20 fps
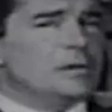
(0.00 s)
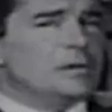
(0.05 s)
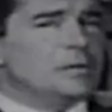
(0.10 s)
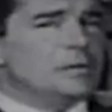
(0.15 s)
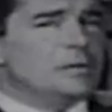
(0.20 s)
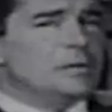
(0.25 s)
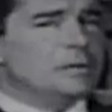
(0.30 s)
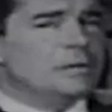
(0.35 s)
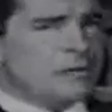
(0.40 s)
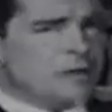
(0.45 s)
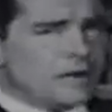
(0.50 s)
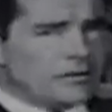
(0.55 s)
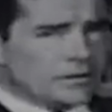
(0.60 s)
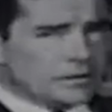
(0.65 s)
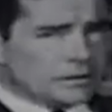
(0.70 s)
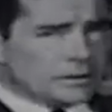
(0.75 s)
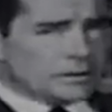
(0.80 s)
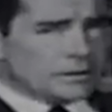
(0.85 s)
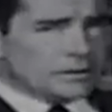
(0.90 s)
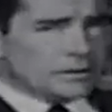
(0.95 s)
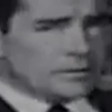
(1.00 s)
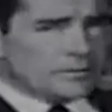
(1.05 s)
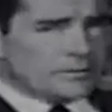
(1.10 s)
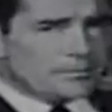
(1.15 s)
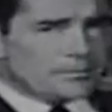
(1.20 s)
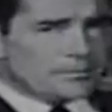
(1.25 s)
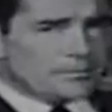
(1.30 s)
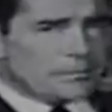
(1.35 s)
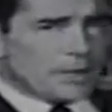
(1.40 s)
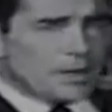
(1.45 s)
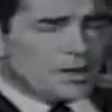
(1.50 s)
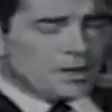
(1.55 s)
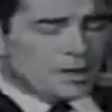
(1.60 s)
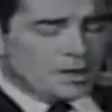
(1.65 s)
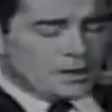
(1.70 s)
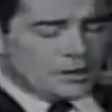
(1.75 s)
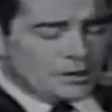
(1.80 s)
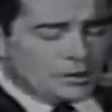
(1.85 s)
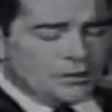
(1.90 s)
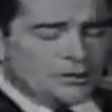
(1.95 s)
principles of government.
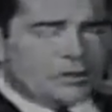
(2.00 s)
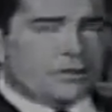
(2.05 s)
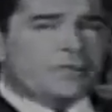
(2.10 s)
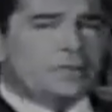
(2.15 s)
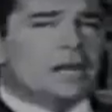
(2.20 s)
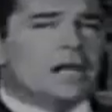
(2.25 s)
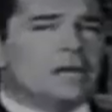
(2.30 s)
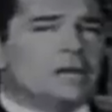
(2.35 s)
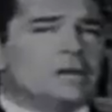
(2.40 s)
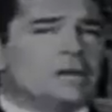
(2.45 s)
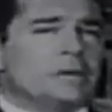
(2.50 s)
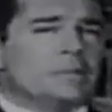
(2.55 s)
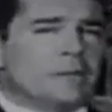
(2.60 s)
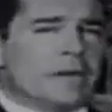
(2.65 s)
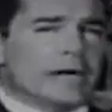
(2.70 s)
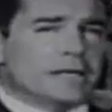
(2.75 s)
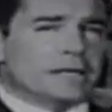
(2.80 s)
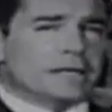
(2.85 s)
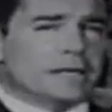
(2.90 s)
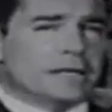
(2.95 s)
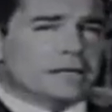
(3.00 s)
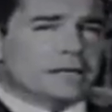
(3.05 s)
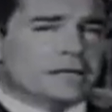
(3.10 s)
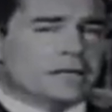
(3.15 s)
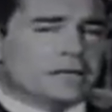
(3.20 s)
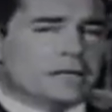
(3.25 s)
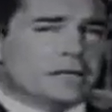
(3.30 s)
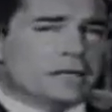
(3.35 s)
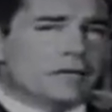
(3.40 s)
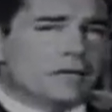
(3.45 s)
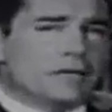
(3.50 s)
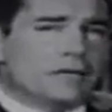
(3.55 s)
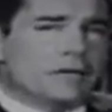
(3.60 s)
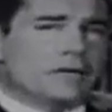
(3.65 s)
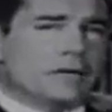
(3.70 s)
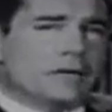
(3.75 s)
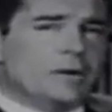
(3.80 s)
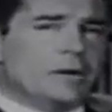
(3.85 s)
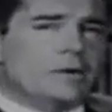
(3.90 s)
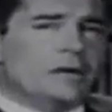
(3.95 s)
Note the following passages
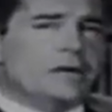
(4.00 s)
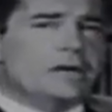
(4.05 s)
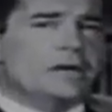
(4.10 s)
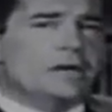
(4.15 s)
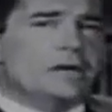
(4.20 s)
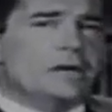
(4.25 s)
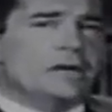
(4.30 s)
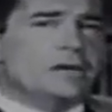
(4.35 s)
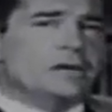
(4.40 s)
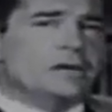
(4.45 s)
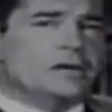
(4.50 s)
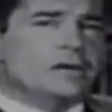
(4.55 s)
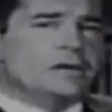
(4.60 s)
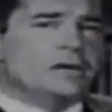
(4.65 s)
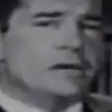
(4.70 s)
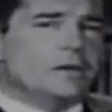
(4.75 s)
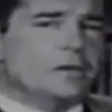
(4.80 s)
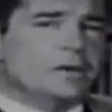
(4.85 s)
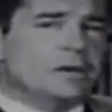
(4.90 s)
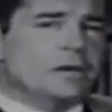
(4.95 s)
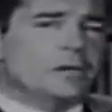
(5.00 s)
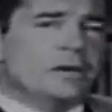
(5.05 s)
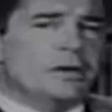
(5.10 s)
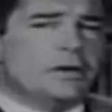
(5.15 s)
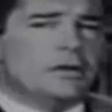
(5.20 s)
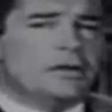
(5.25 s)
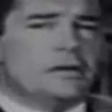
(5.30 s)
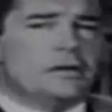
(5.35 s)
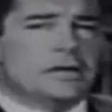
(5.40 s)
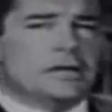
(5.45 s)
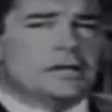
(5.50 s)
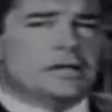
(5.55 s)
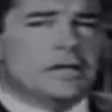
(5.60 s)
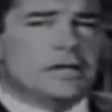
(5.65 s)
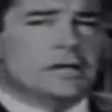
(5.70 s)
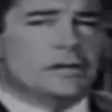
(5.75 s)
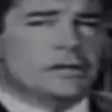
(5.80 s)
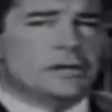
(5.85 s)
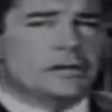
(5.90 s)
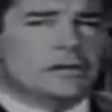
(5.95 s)
from a recent article distributed by the New York
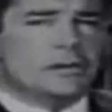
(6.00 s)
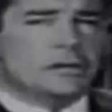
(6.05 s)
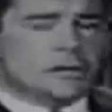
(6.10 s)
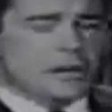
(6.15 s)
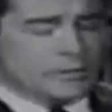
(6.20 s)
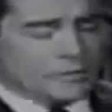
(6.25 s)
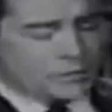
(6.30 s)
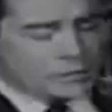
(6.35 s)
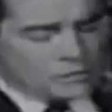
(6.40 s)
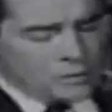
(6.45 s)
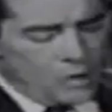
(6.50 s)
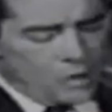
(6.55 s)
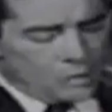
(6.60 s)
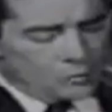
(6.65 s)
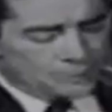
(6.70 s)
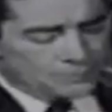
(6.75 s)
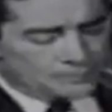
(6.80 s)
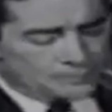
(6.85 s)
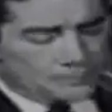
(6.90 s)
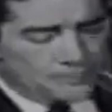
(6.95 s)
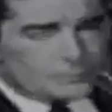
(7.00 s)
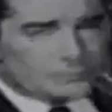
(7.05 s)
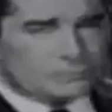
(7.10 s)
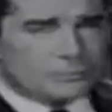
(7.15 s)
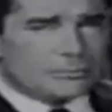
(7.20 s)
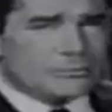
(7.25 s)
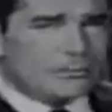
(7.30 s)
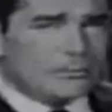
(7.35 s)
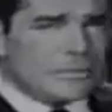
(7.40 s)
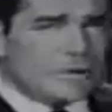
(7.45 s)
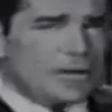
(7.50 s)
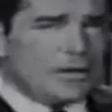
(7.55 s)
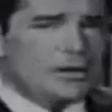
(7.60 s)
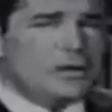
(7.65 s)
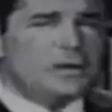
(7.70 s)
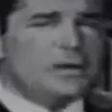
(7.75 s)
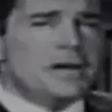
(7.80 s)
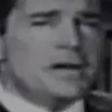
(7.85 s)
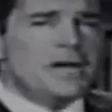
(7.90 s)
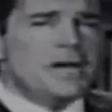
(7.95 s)
Times News Service. Quote, "In
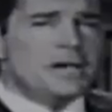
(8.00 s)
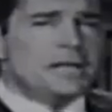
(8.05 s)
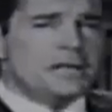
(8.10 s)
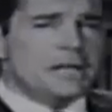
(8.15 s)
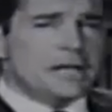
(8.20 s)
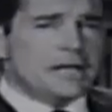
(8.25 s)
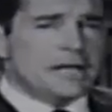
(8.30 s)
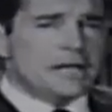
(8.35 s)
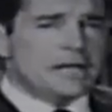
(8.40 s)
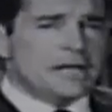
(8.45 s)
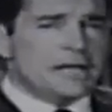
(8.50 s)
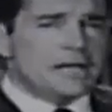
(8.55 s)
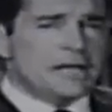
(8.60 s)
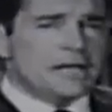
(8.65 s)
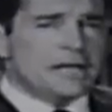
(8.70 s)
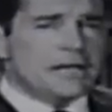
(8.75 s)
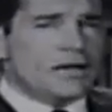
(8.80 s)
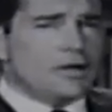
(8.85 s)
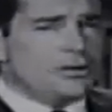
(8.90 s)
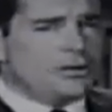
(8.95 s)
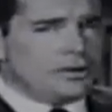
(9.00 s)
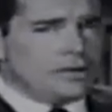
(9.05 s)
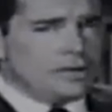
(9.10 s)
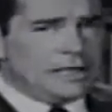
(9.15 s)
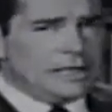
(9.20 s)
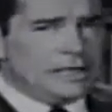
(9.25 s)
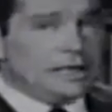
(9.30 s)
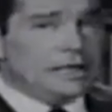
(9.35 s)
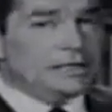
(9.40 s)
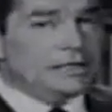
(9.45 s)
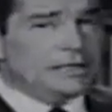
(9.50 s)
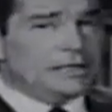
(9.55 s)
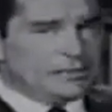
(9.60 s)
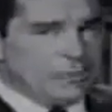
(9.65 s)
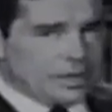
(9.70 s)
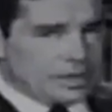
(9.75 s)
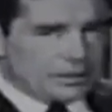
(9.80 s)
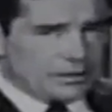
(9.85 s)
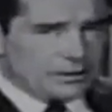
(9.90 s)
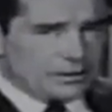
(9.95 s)
the United States and in other leading
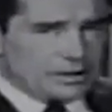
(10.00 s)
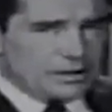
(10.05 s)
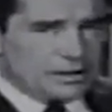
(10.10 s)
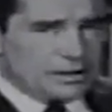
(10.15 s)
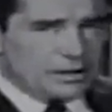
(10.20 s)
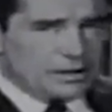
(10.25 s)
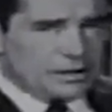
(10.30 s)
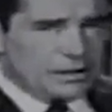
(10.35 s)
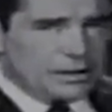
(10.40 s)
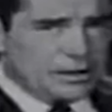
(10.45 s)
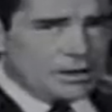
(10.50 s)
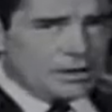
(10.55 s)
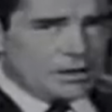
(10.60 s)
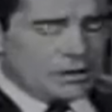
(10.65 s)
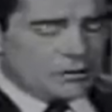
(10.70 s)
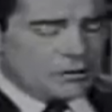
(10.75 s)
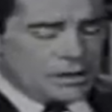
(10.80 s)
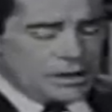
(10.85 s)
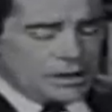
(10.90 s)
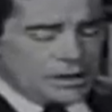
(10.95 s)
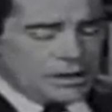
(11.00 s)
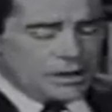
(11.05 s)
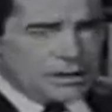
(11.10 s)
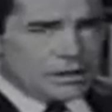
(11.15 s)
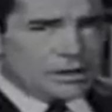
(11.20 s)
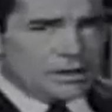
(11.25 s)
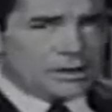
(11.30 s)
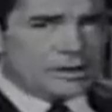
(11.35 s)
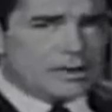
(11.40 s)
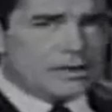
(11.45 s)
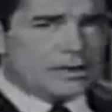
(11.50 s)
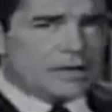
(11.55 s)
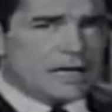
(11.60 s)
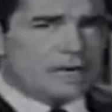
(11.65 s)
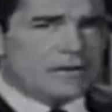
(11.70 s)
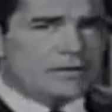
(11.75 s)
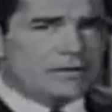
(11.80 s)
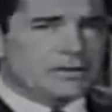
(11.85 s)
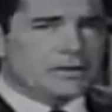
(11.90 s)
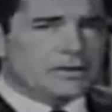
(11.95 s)
democracies, recent years
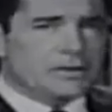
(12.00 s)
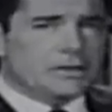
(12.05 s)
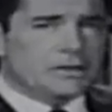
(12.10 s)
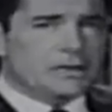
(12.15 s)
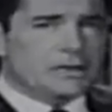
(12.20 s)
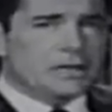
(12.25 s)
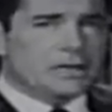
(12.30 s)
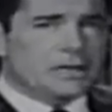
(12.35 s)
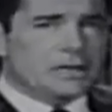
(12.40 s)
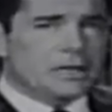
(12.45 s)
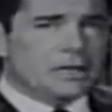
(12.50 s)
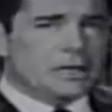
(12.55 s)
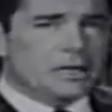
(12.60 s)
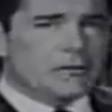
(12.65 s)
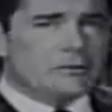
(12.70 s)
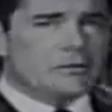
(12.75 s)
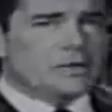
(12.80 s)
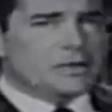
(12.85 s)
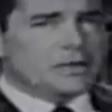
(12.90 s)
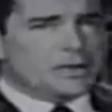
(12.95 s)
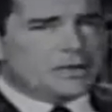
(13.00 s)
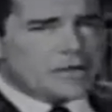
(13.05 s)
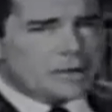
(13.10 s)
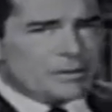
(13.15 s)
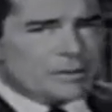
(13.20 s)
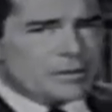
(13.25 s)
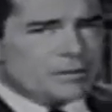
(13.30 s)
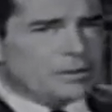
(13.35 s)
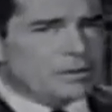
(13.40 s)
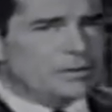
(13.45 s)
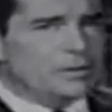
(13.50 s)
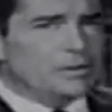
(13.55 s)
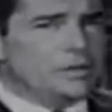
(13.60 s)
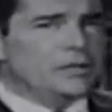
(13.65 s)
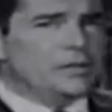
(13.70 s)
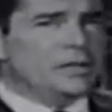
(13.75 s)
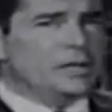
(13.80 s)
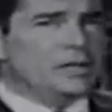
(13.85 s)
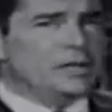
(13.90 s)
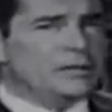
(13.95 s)
have seen perceptible
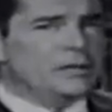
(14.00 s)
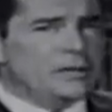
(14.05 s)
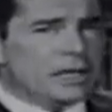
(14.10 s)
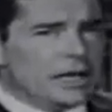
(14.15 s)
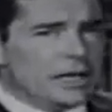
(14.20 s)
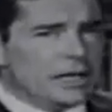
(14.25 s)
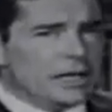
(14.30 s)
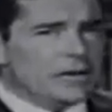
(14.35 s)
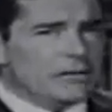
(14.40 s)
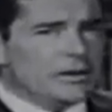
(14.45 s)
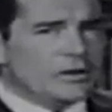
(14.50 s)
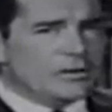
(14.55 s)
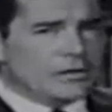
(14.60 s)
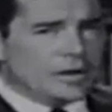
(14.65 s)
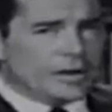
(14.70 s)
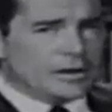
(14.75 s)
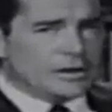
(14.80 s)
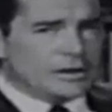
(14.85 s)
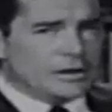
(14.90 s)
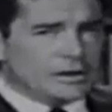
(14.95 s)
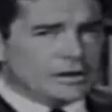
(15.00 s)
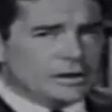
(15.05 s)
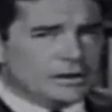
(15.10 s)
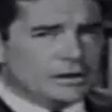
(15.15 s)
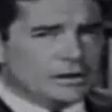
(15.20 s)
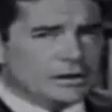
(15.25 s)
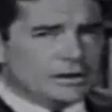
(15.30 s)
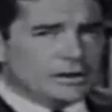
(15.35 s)
growth in executive authority.